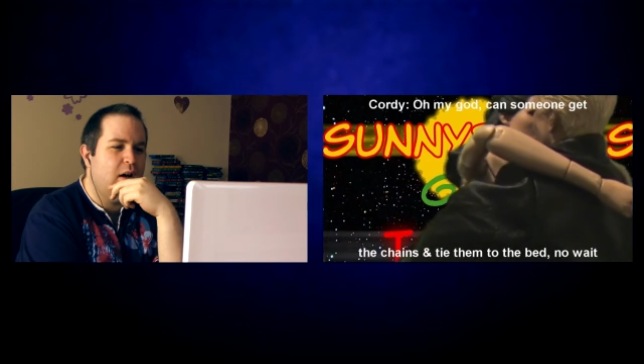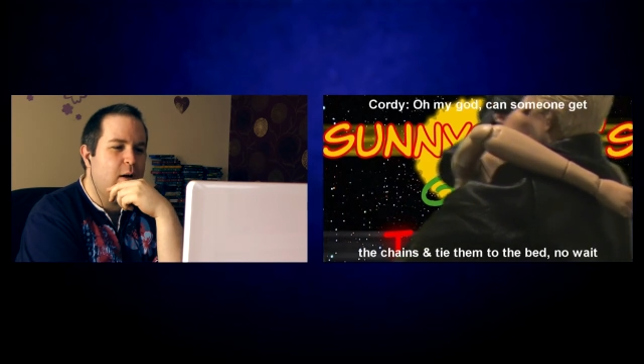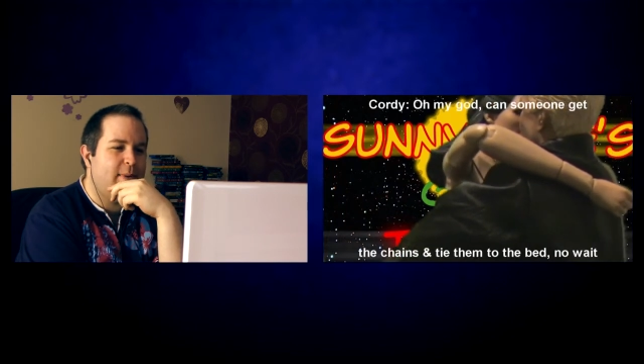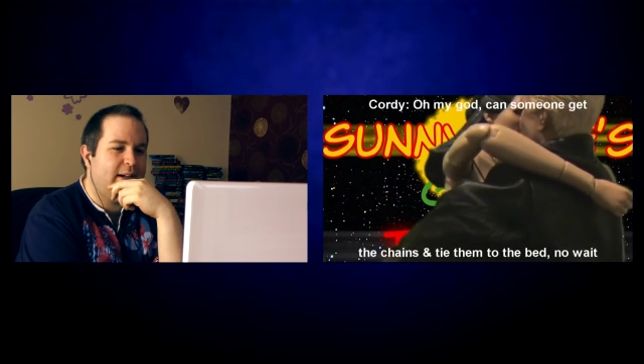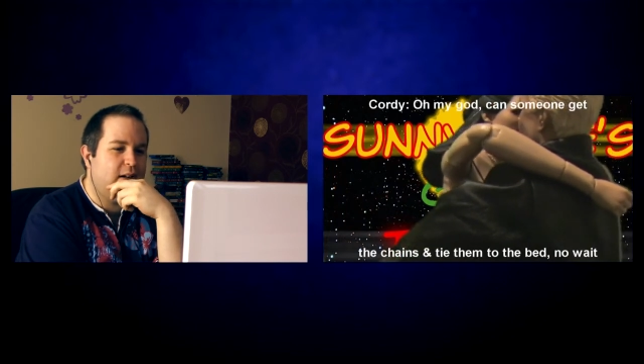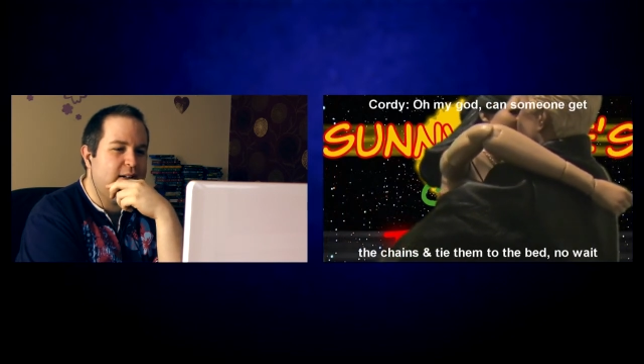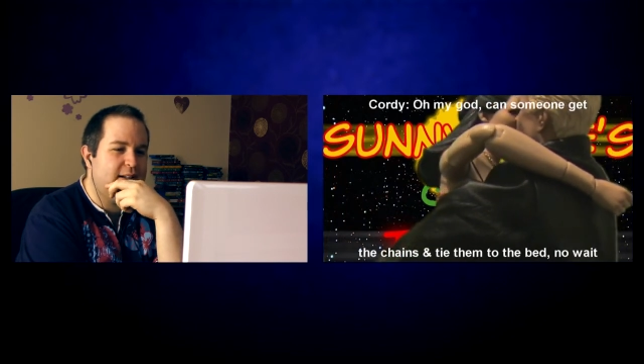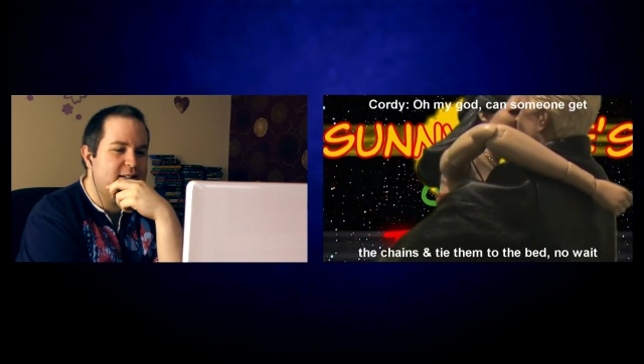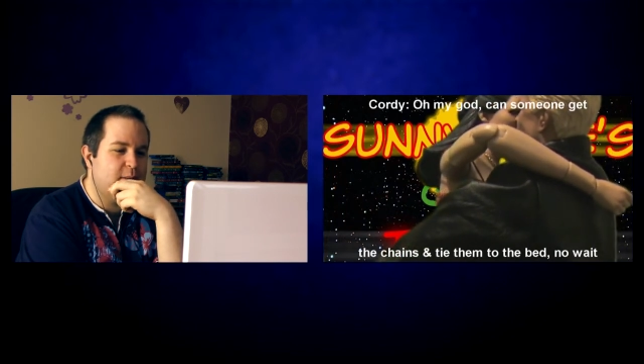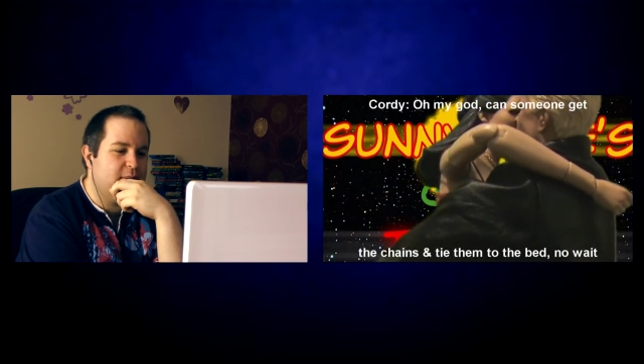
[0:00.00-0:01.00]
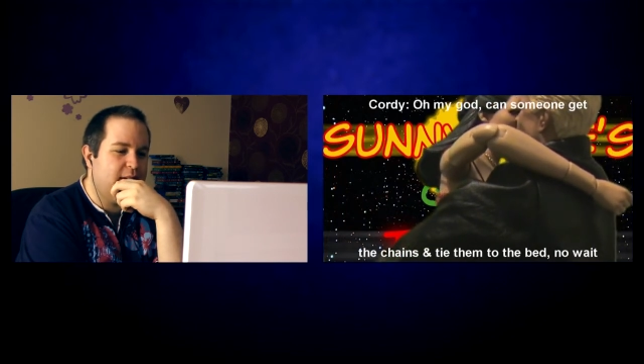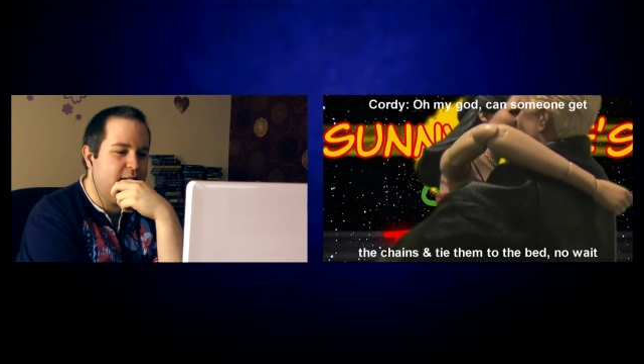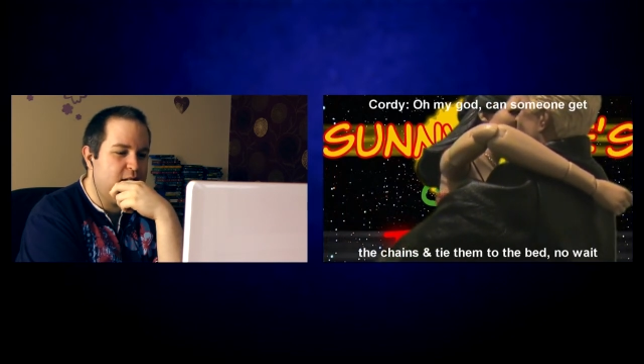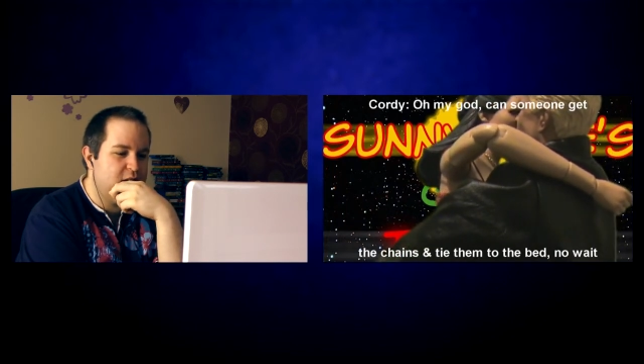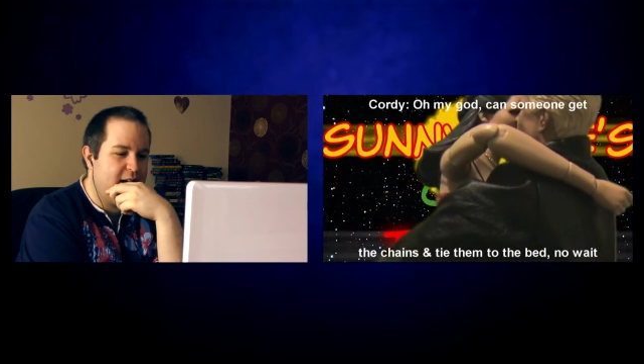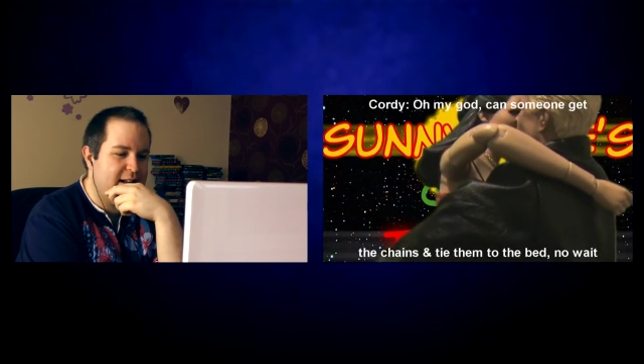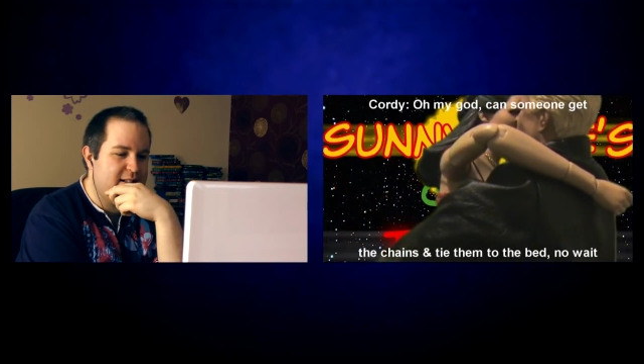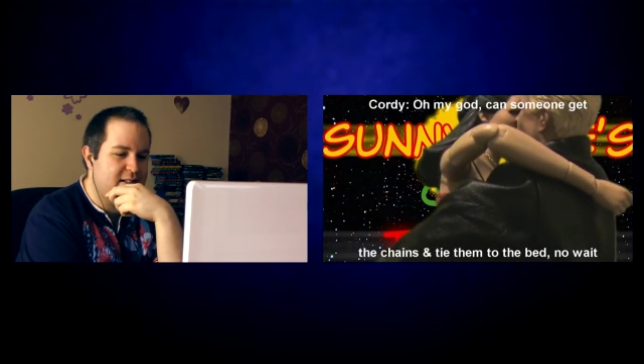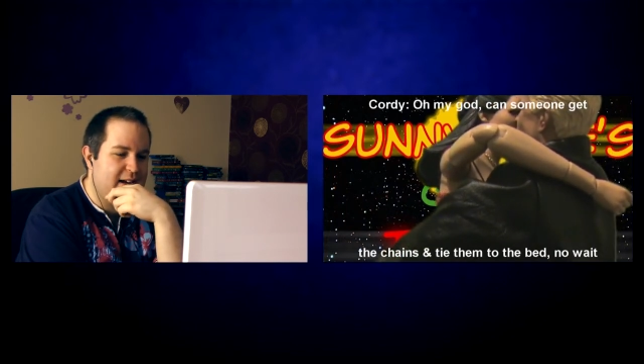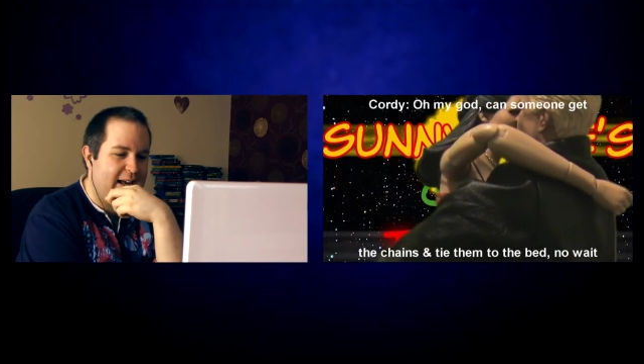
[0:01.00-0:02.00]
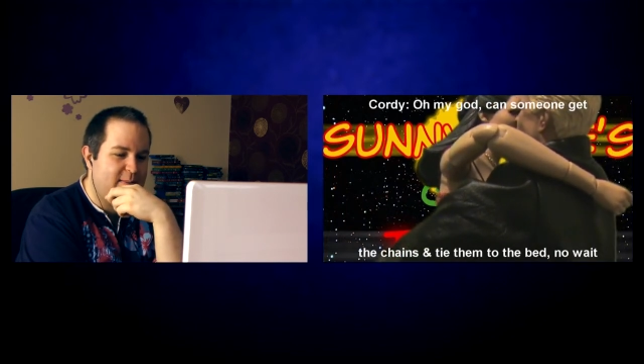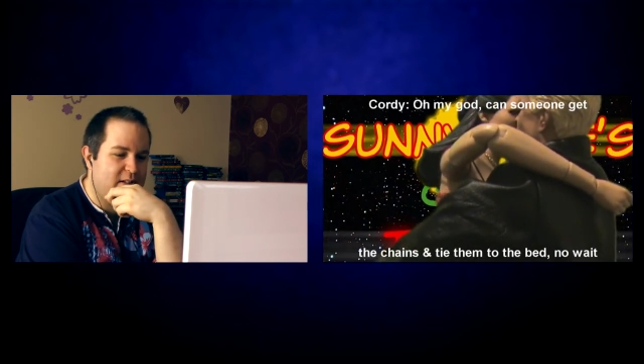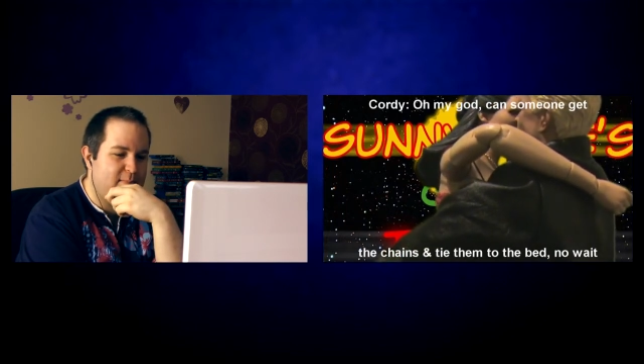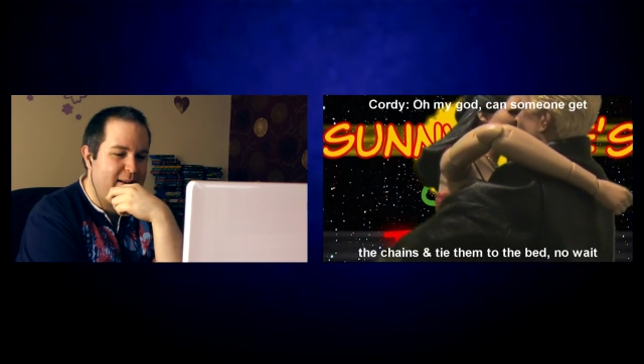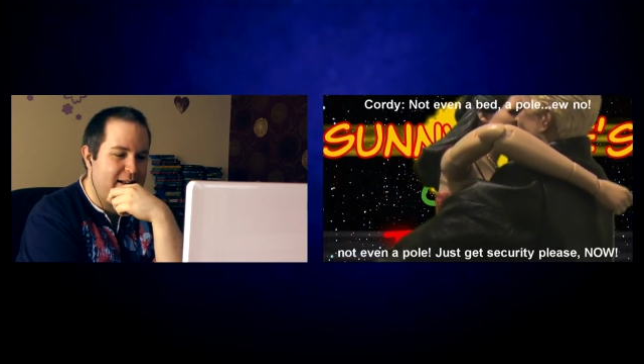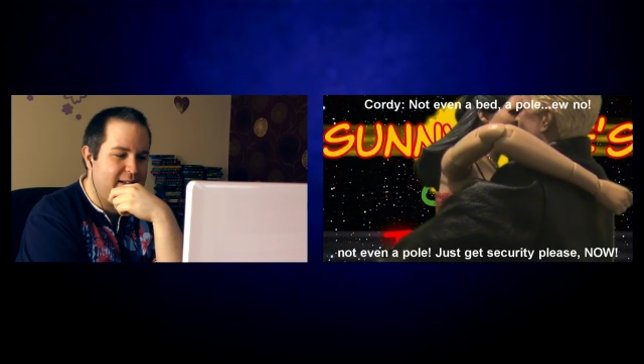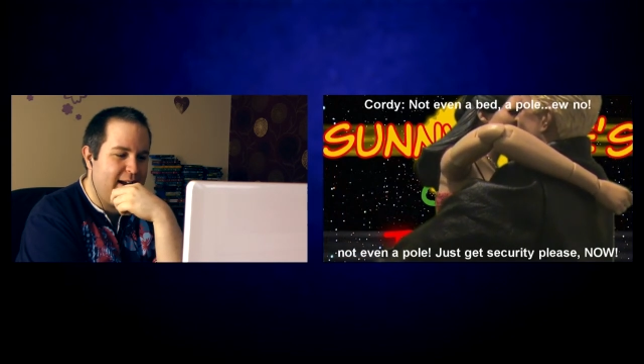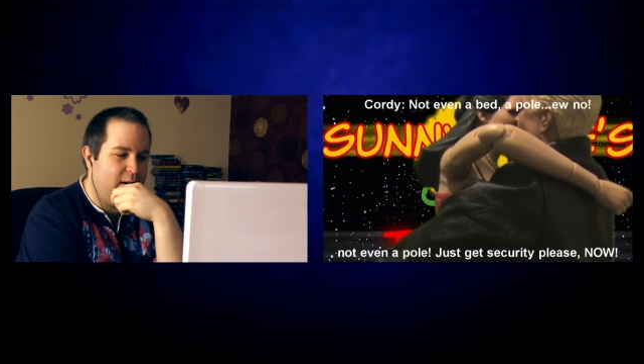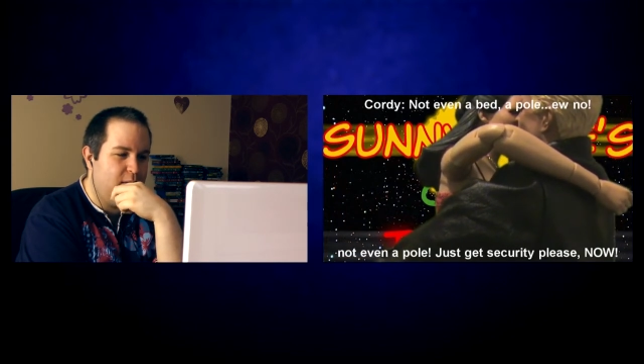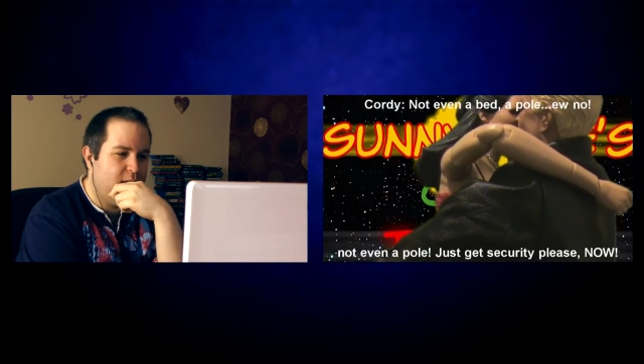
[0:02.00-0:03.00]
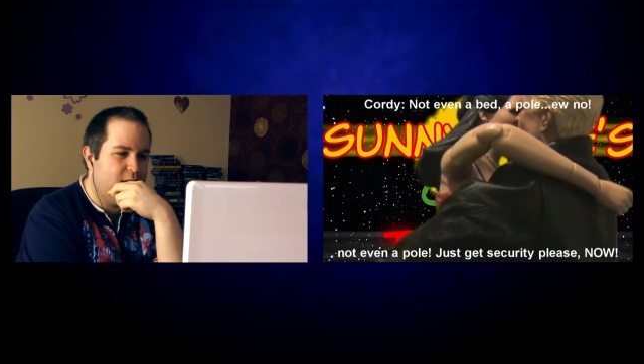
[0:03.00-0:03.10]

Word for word: Oh my god, can someone get the chains and tie them to the bed now?